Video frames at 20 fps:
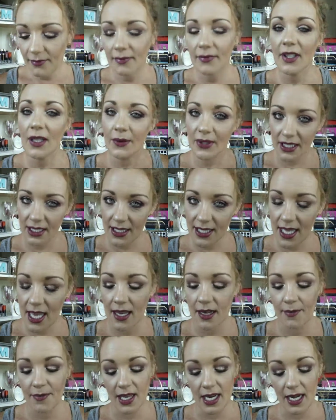We'll get to that in a
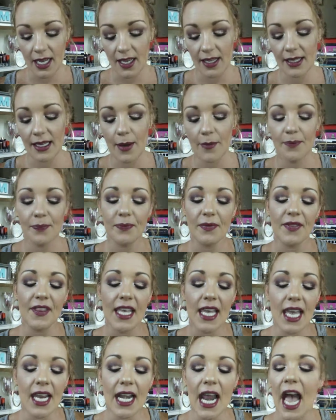minute.
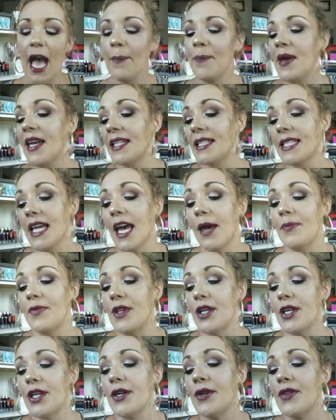Then I picked up the
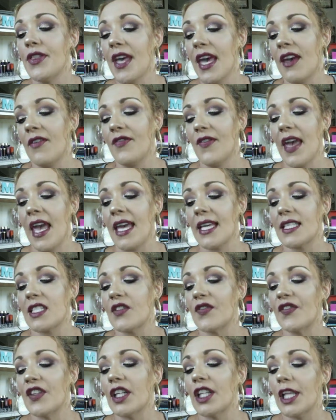Youth FX
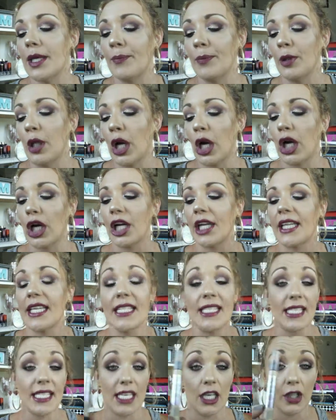Fill and Blur
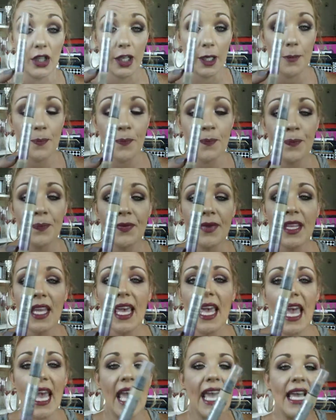Concealer.
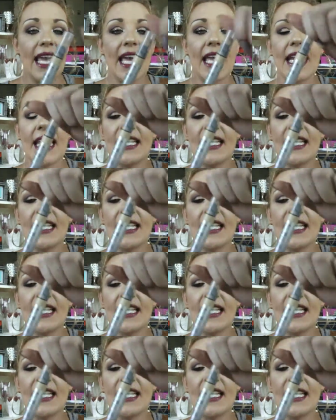And it